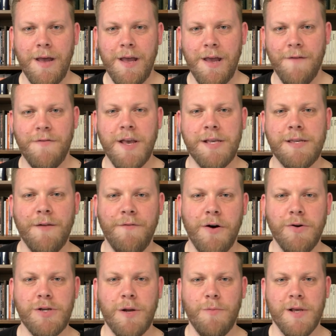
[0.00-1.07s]
If this
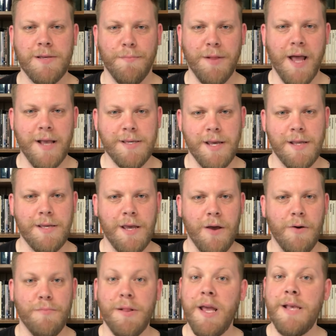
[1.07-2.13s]
devotion was a blessing to
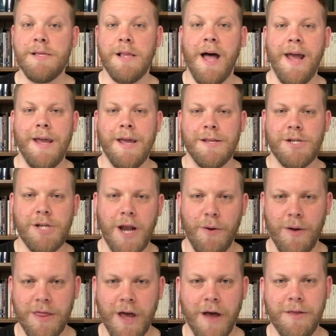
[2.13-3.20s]
you, please like and share
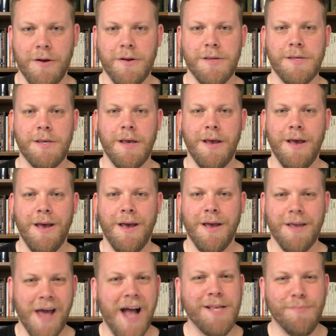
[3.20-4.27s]
with others.
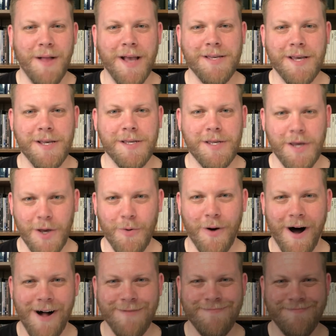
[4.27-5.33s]
God's blessings to you
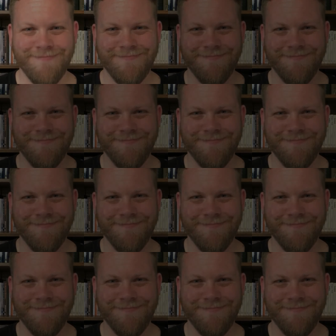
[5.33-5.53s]
all.